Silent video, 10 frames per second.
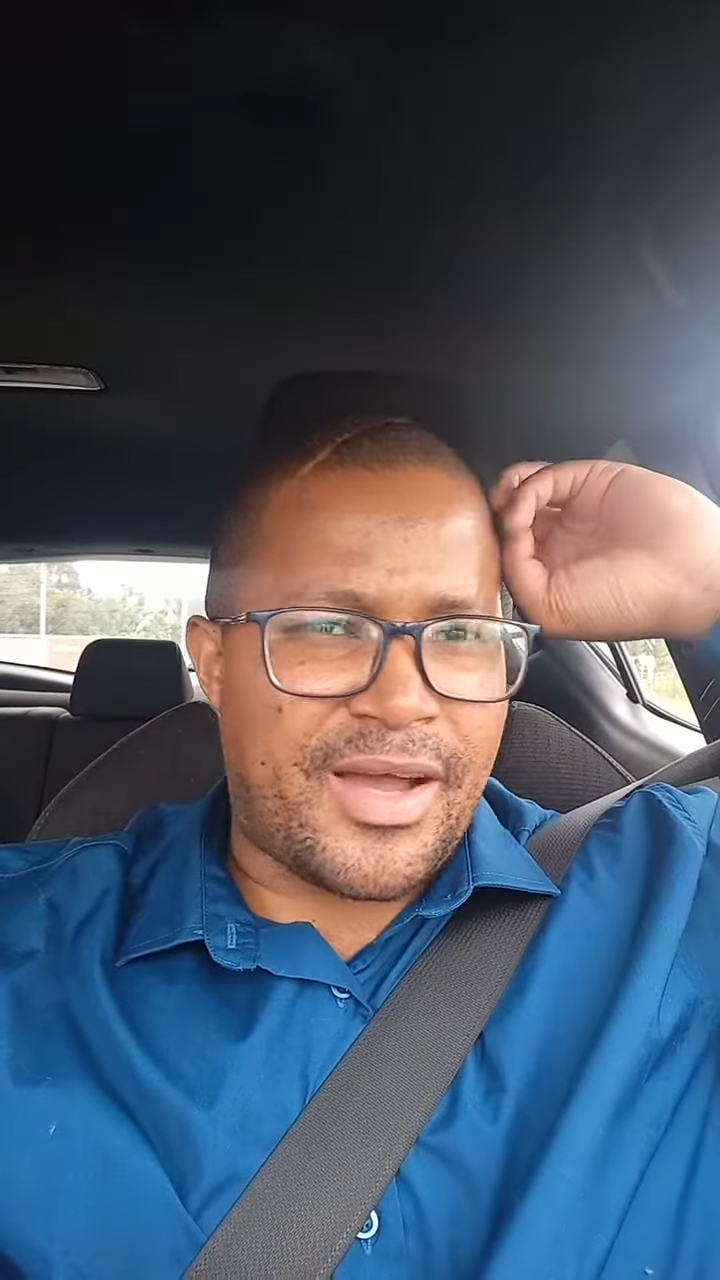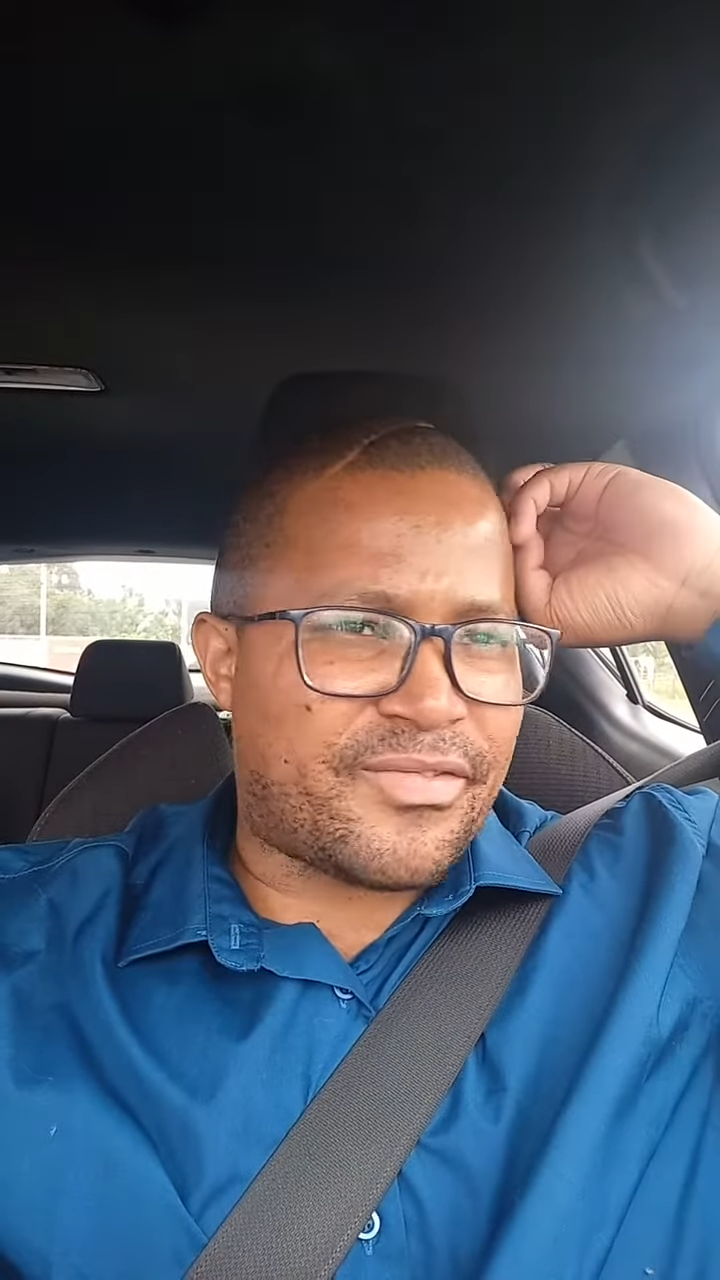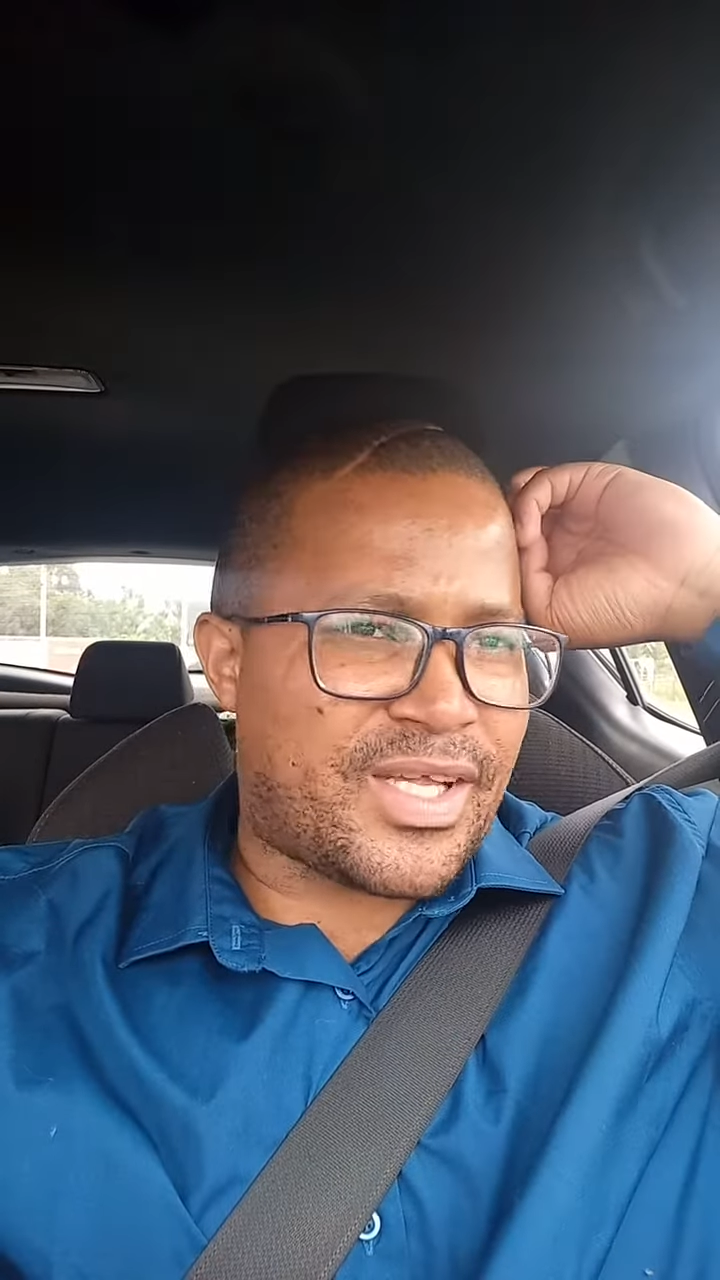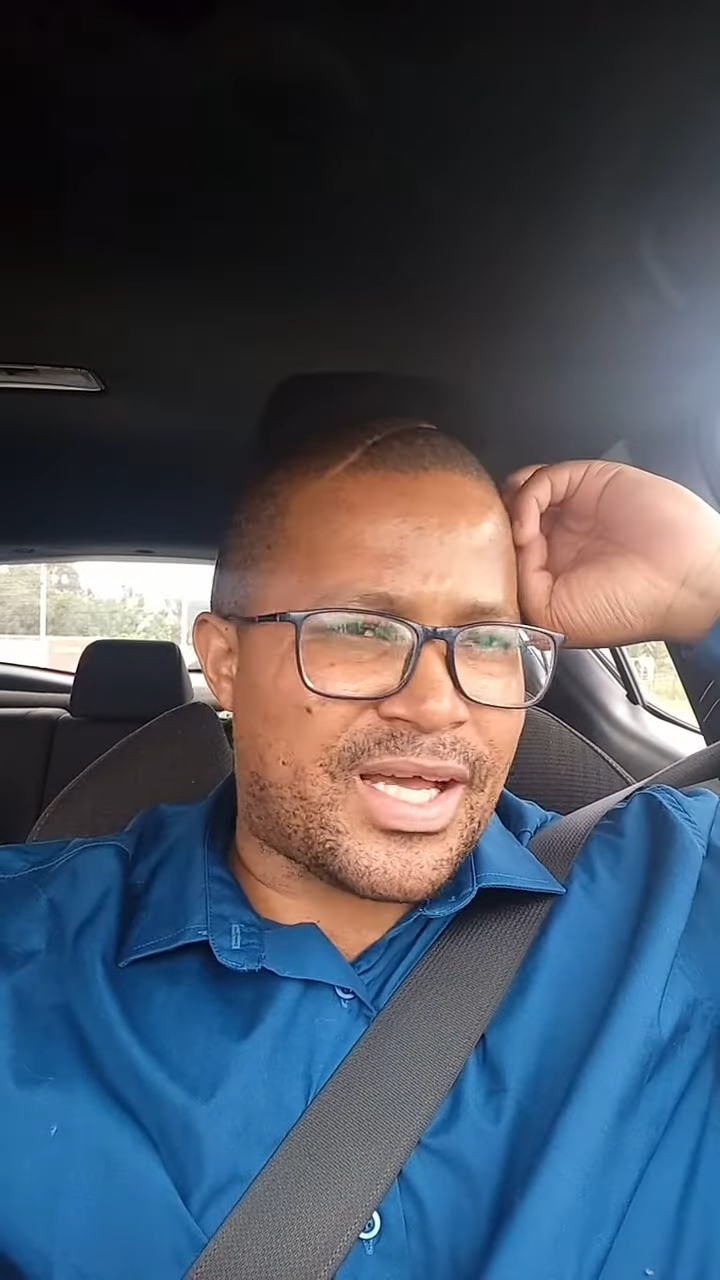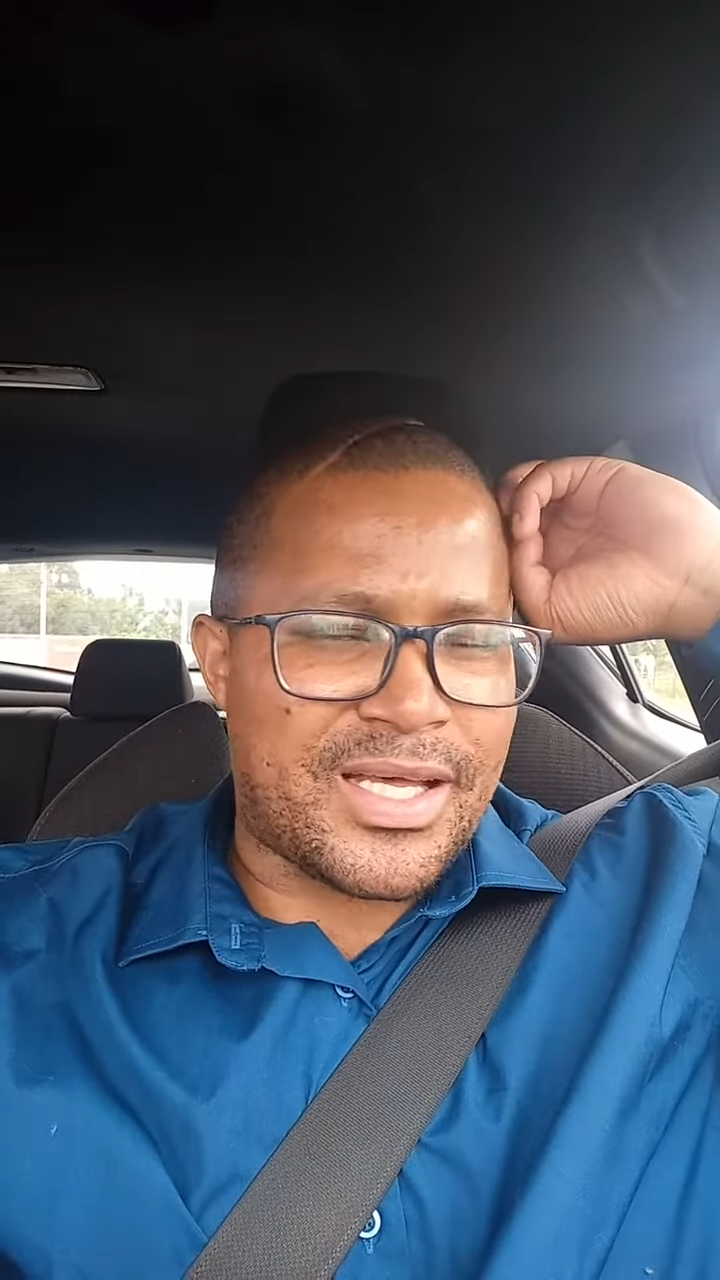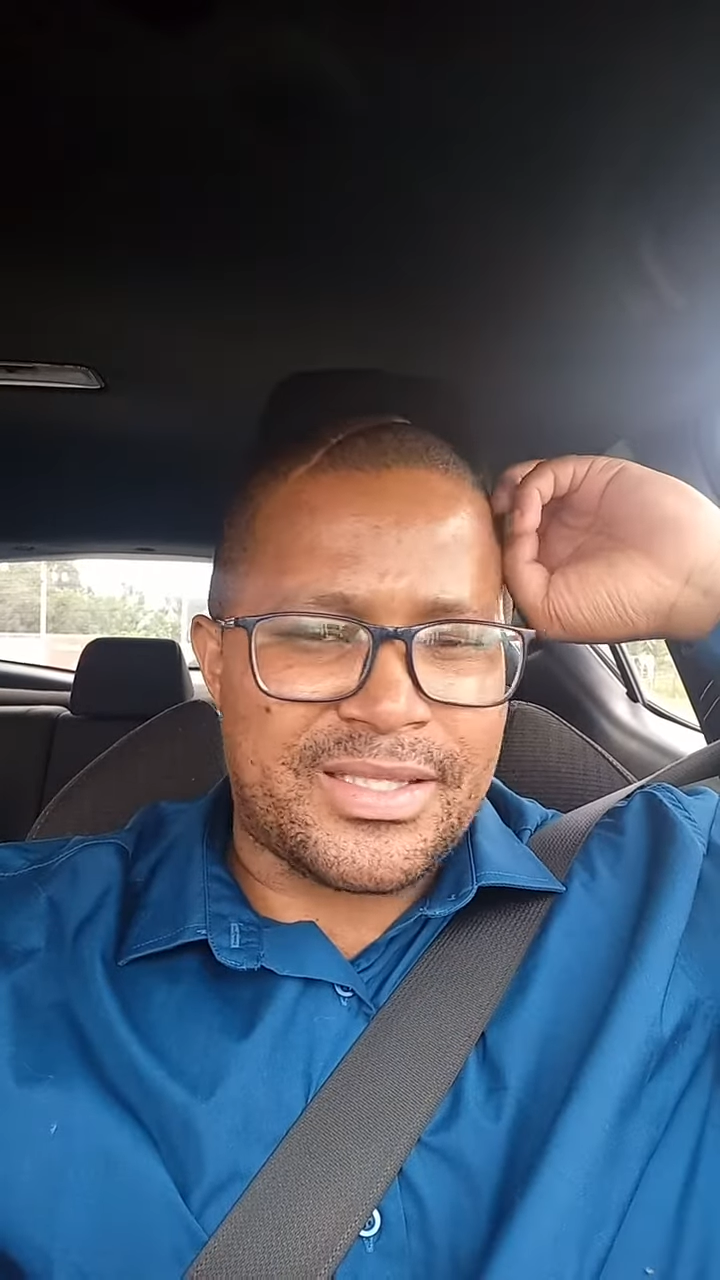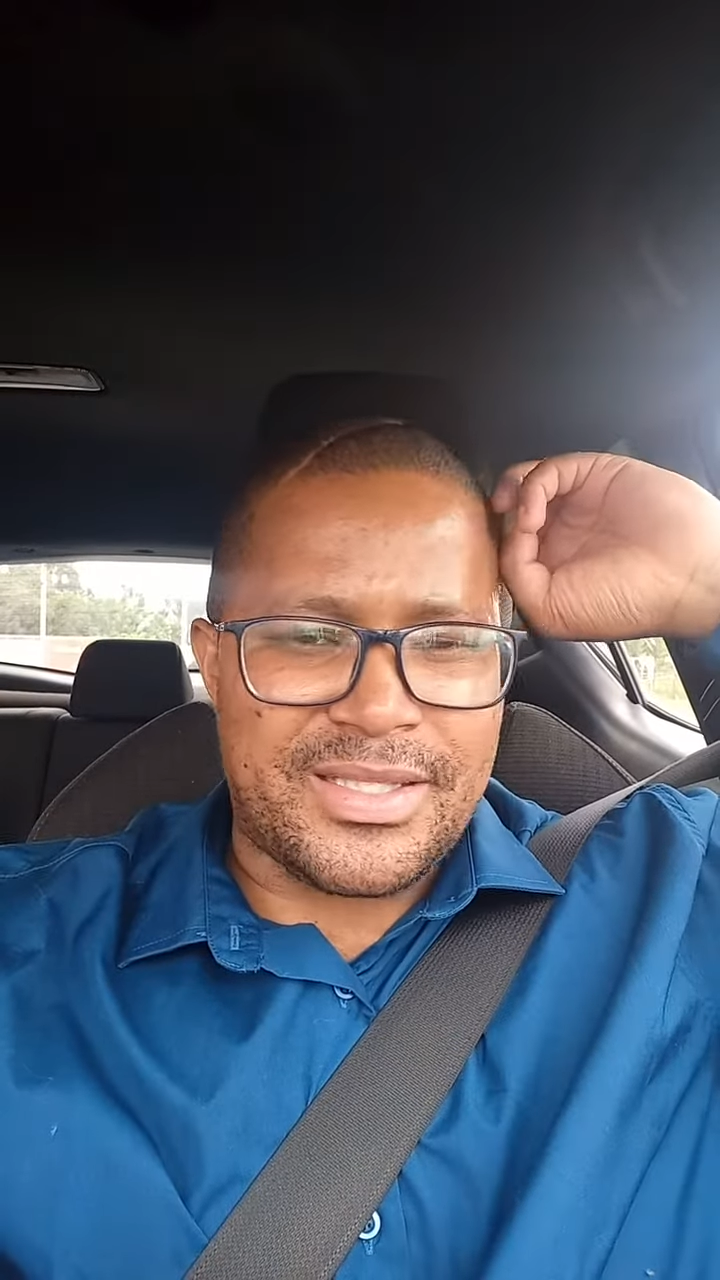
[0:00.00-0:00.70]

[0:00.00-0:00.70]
after